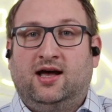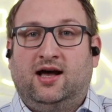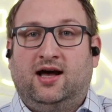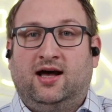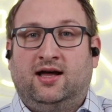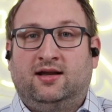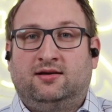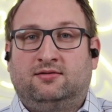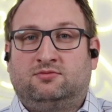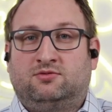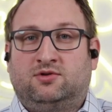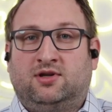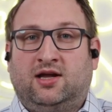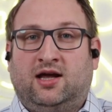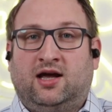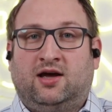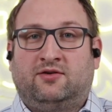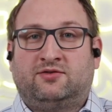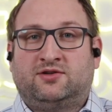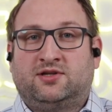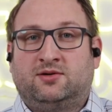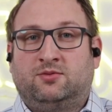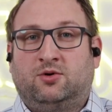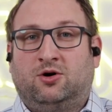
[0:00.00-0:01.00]
and they
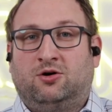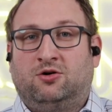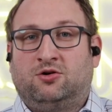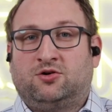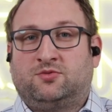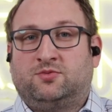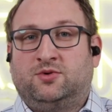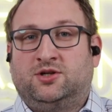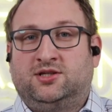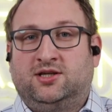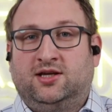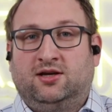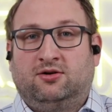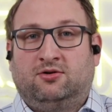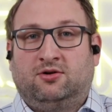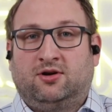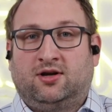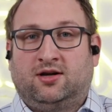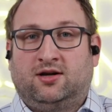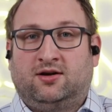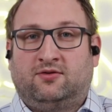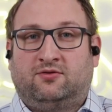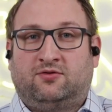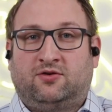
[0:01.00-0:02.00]
have some old
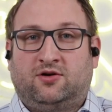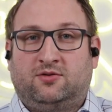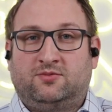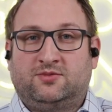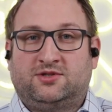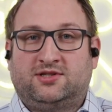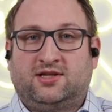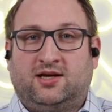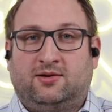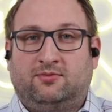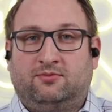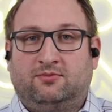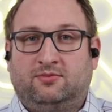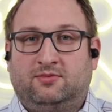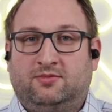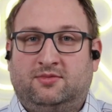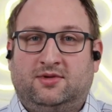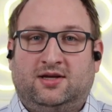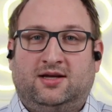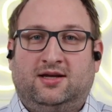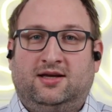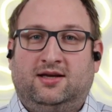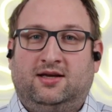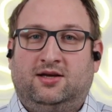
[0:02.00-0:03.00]
material from some
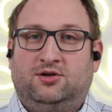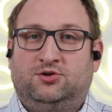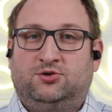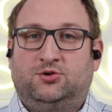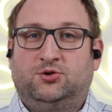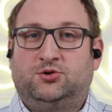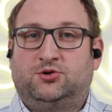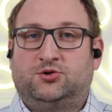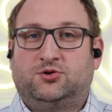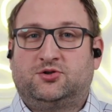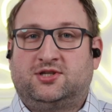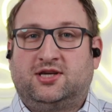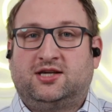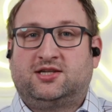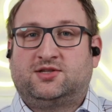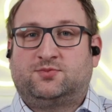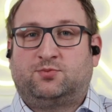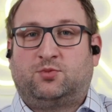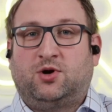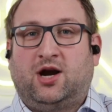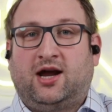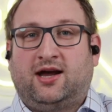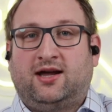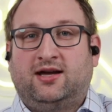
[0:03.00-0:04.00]
2 to 6
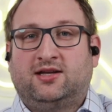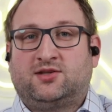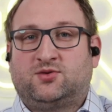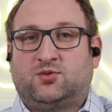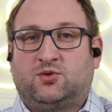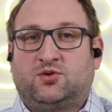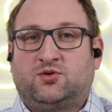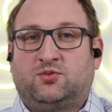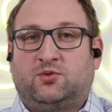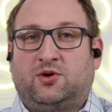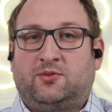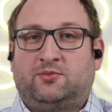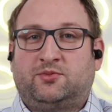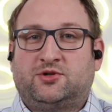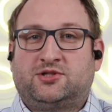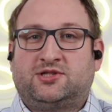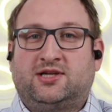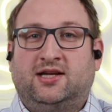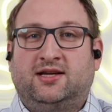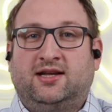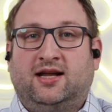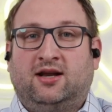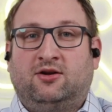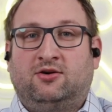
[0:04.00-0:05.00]
brackets with
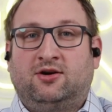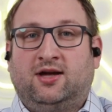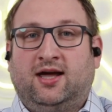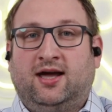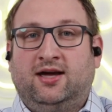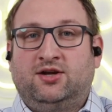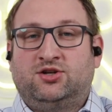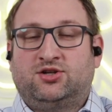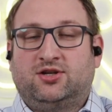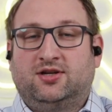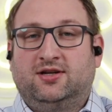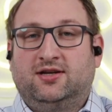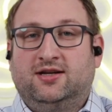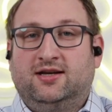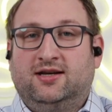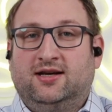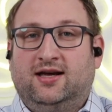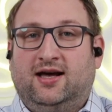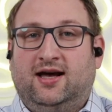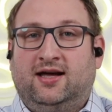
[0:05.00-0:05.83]
1% elongation,